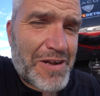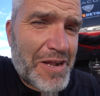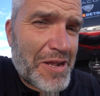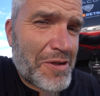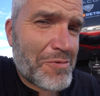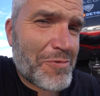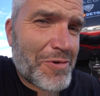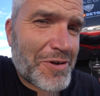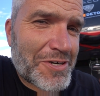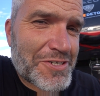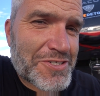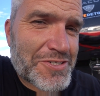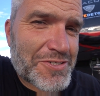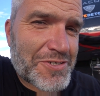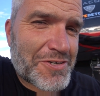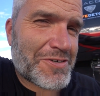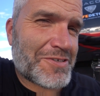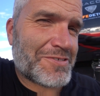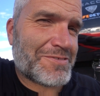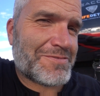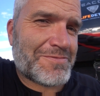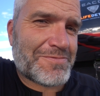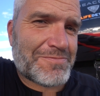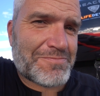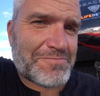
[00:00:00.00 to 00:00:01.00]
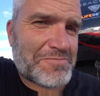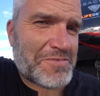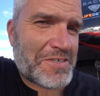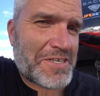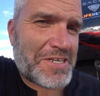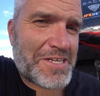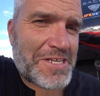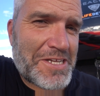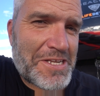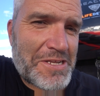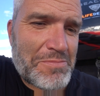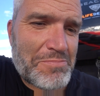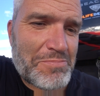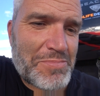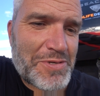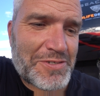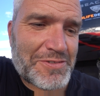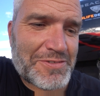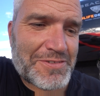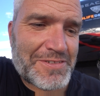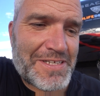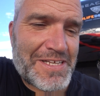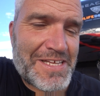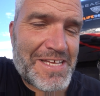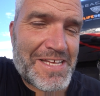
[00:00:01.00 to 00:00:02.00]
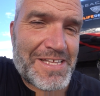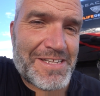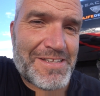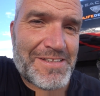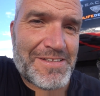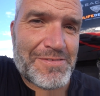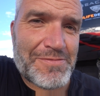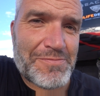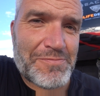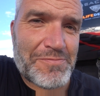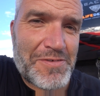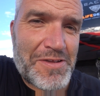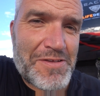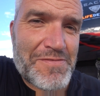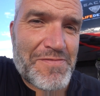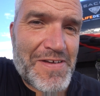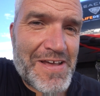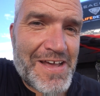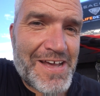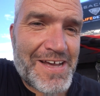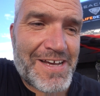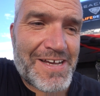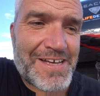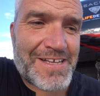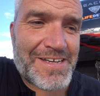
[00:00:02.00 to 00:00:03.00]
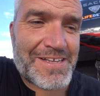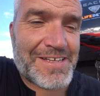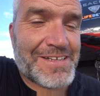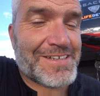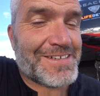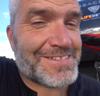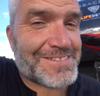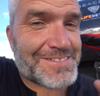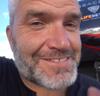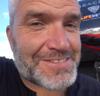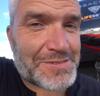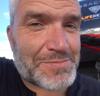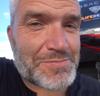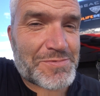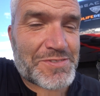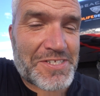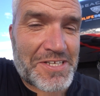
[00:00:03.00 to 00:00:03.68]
I watched our rig getting built, and we've had some